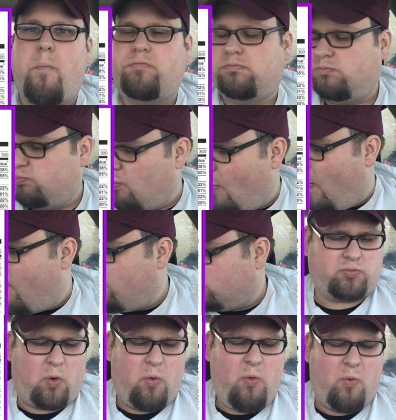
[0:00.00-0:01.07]
Mmm.
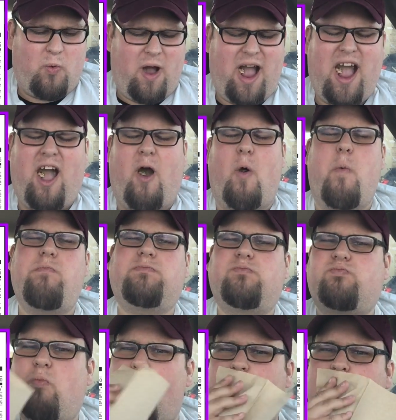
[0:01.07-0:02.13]
Oh, wow.
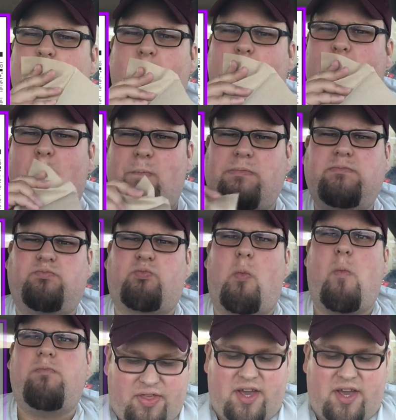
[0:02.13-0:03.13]
Mmm.